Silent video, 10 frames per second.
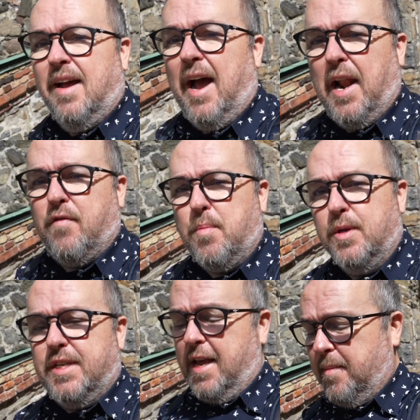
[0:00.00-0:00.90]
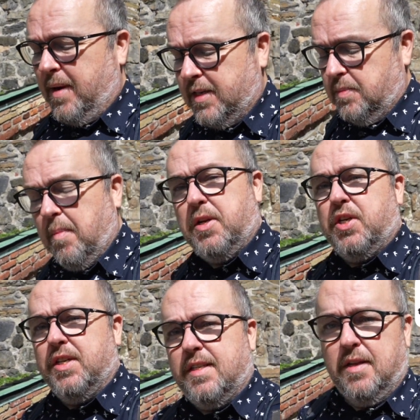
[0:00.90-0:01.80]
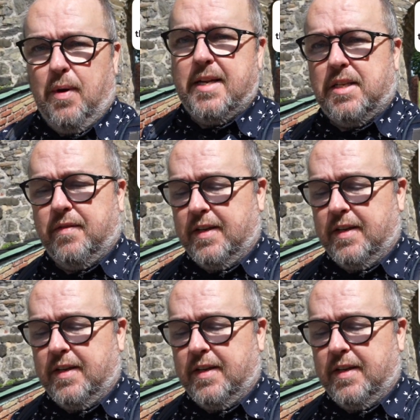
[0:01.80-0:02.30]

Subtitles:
I love a museum as much as the rest of